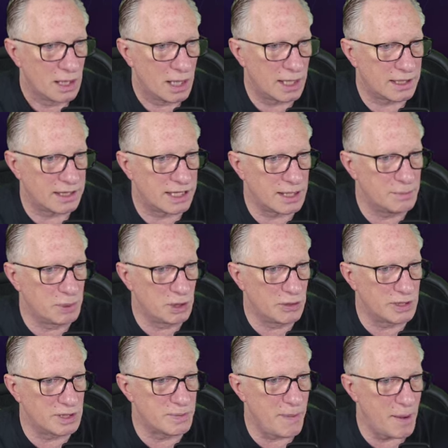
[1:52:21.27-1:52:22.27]
Thin Blue
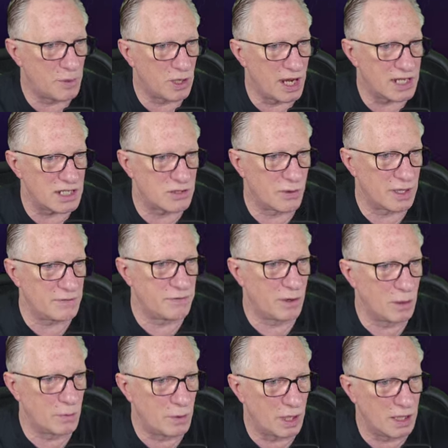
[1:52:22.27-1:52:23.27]
has memorized 24
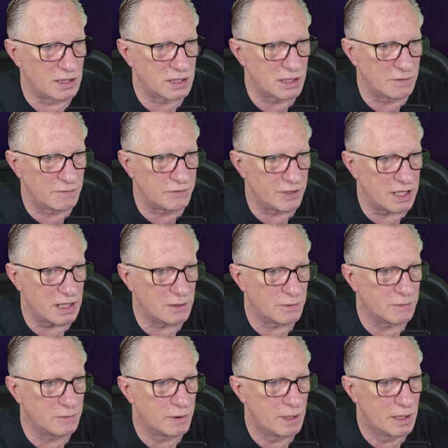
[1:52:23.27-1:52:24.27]
words. Good for you.
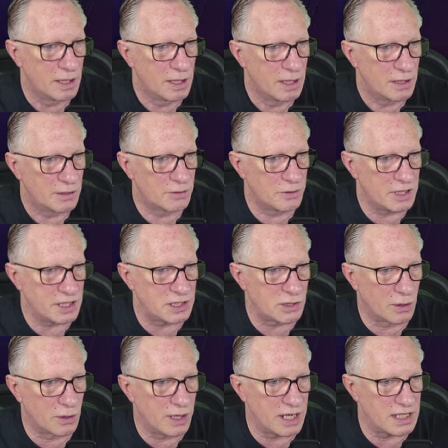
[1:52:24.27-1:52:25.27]
Three
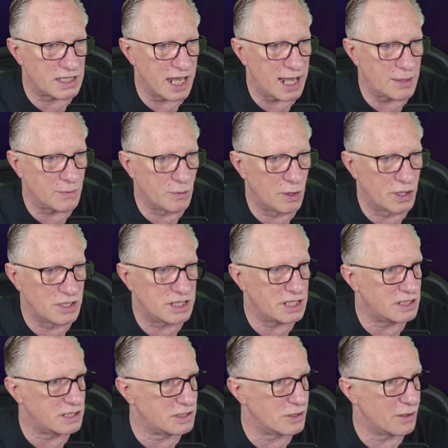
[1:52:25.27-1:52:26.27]
stories, eight words each
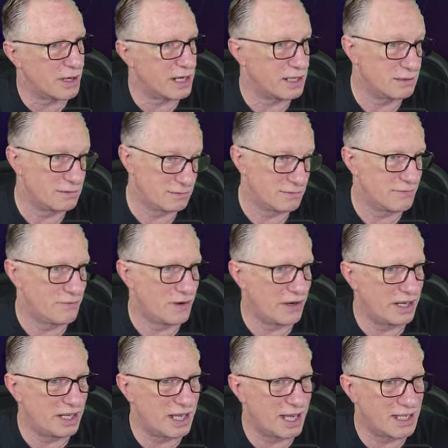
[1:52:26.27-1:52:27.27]
story.
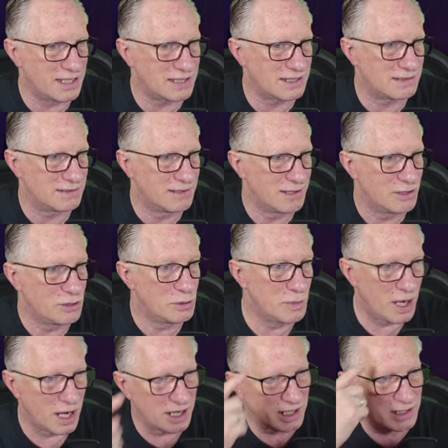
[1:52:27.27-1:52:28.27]
Very nice.
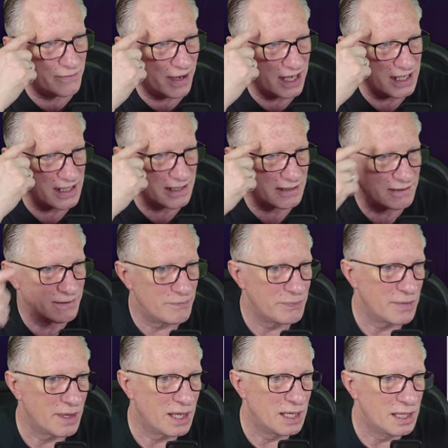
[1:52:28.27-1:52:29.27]
Mnemonic device.
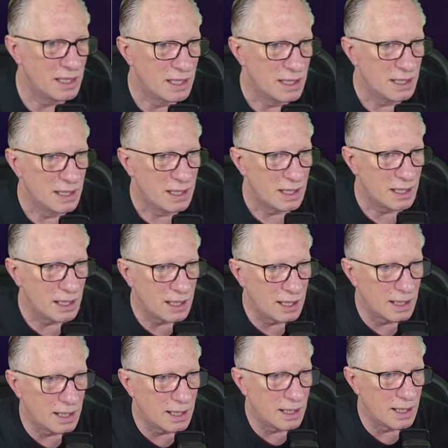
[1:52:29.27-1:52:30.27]

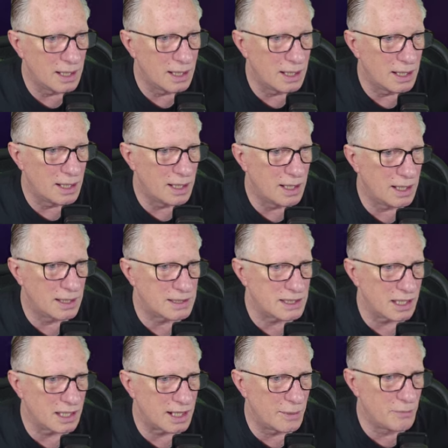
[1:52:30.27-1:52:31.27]
I
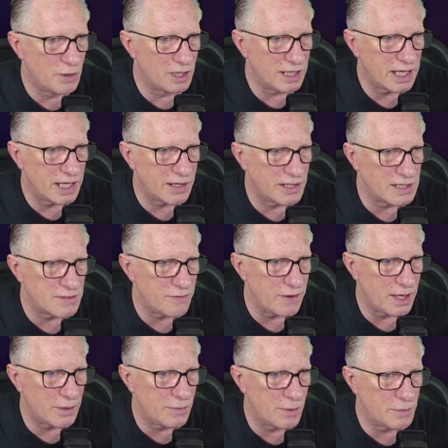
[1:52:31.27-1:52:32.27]
saw that. I'm really curious if
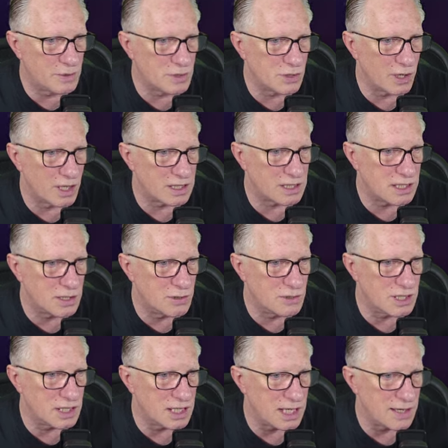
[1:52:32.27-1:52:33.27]
anyone would trust
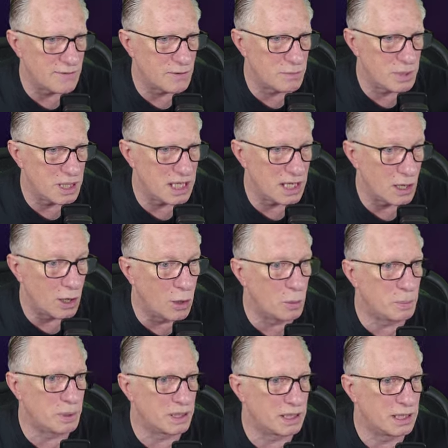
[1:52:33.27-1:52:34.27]
using even being
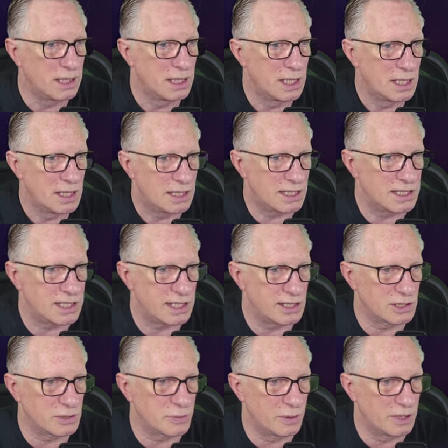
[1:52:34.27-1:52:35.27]
open. The
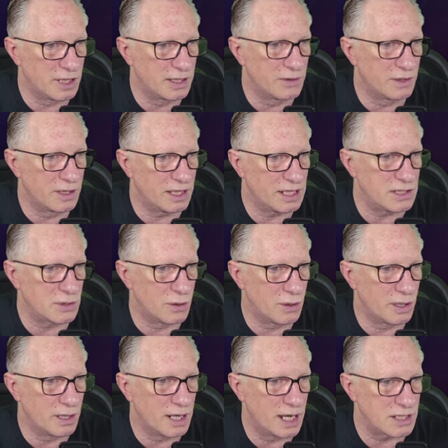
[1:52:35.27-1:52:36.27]
seals were literally
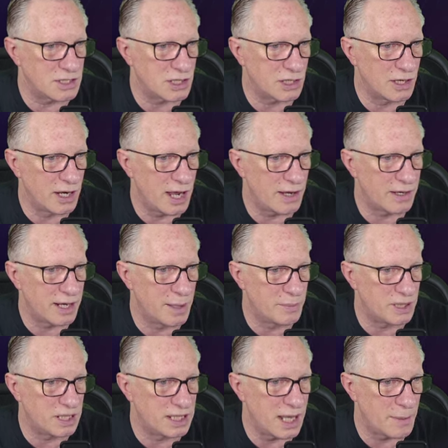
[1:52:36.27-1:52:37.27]
torn. Not sure how a
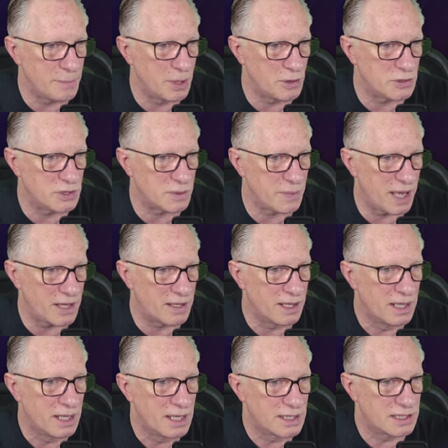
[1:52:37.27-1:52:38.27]
company that boasts about
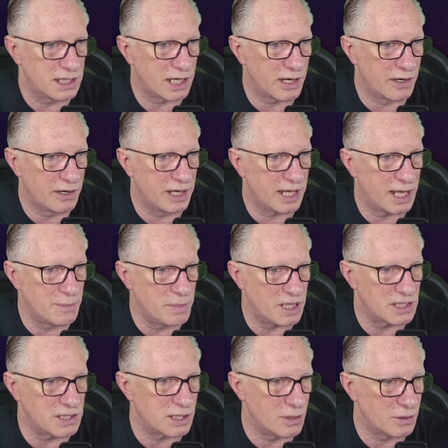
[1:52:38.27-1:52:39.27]
security can be
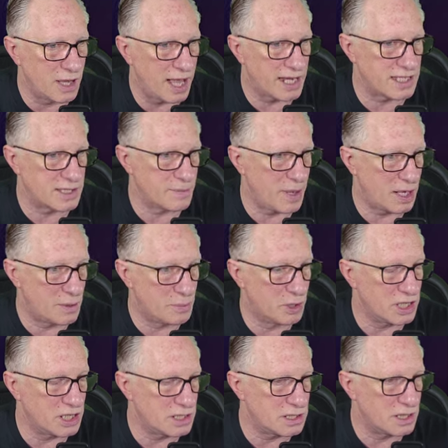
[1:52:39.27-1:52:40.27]
so lax about a
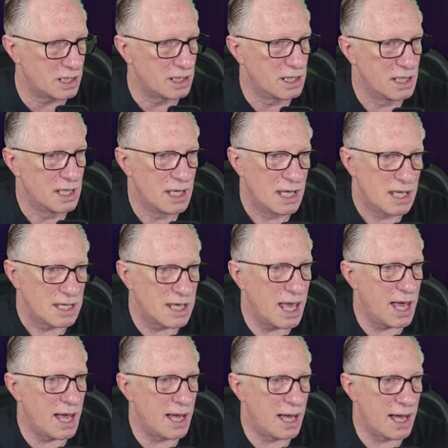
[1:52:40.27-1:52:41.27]
breach.
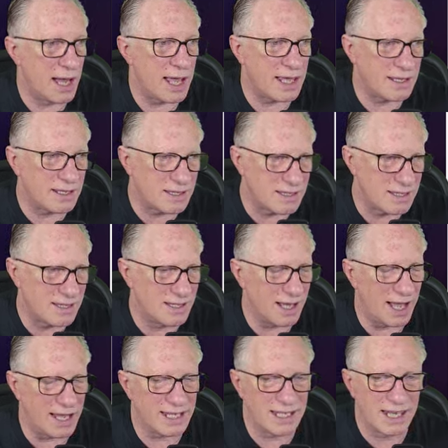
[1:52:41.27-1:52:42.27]
Yeah,
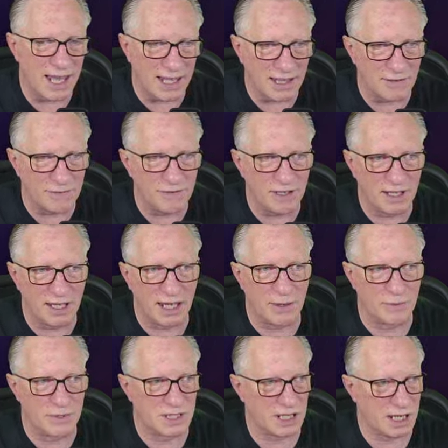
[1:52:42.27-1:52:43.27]
I get the feeling it
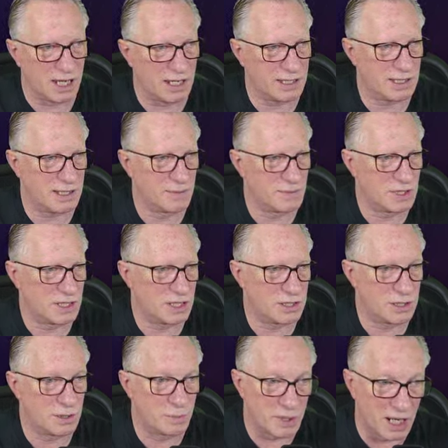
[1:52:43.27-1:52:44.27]
was a customs
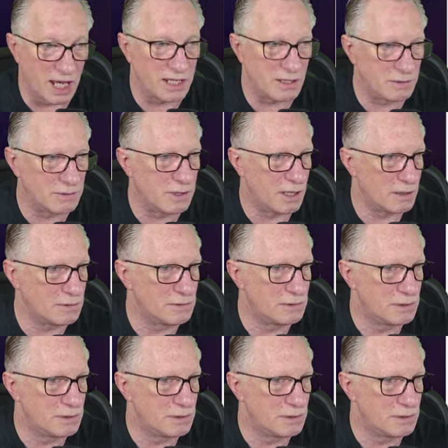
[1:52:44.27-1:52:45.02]
issue, but I don't know.